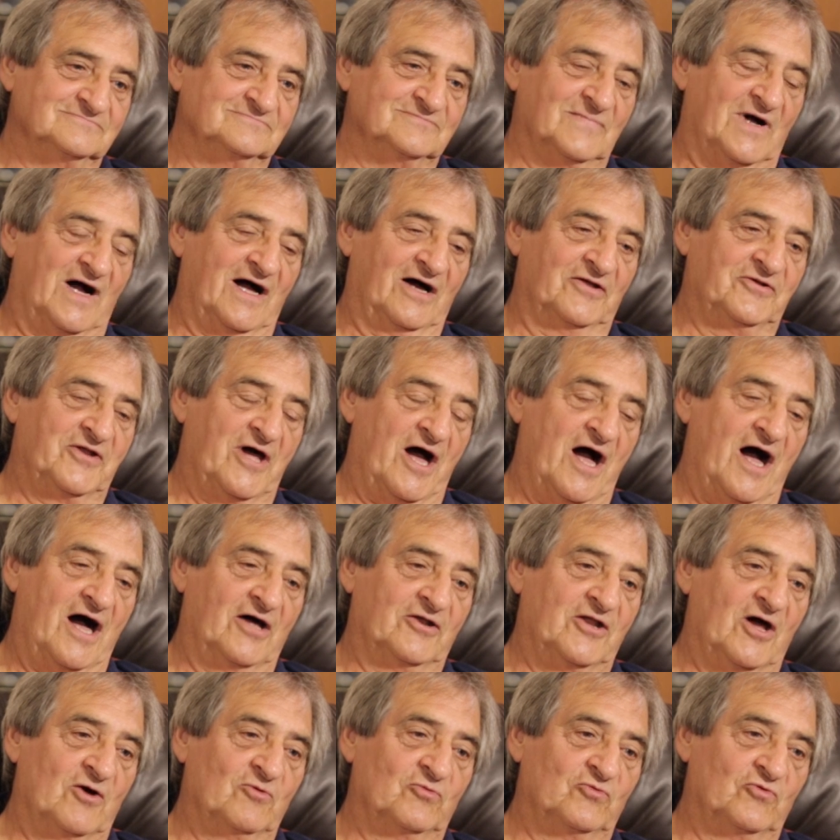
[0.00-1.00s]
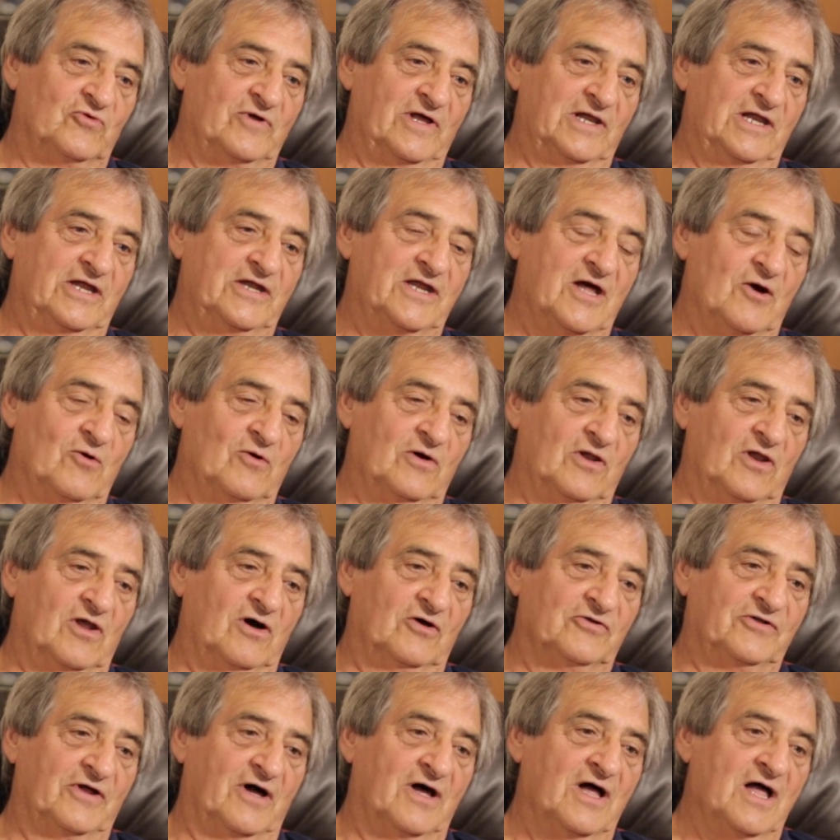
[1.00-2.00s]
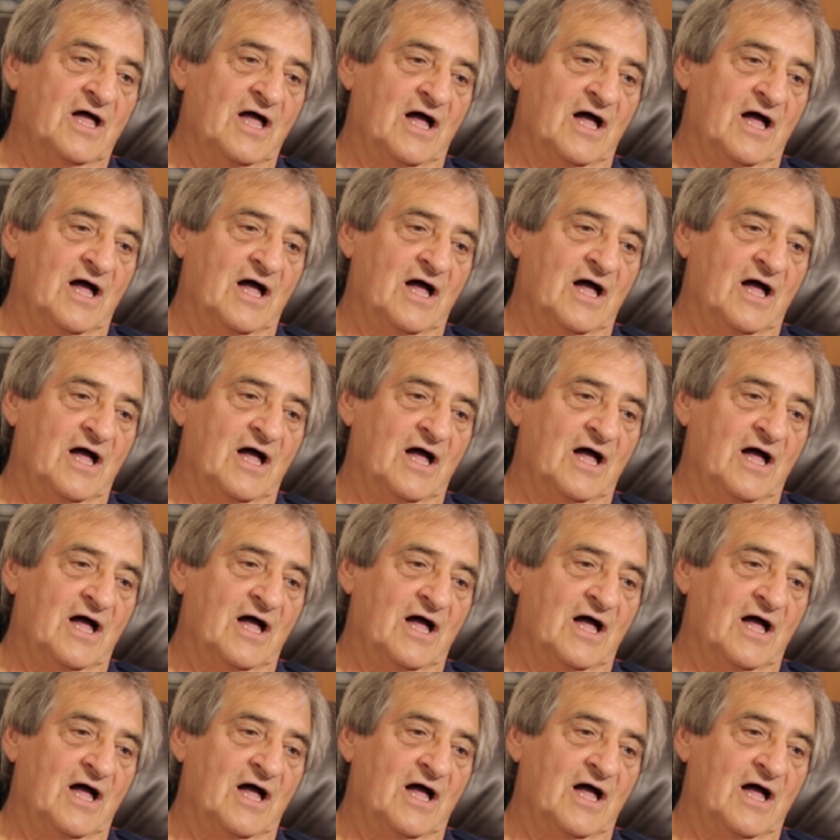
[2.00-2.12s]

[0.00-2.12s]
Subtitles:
Well, I don't really know a lot.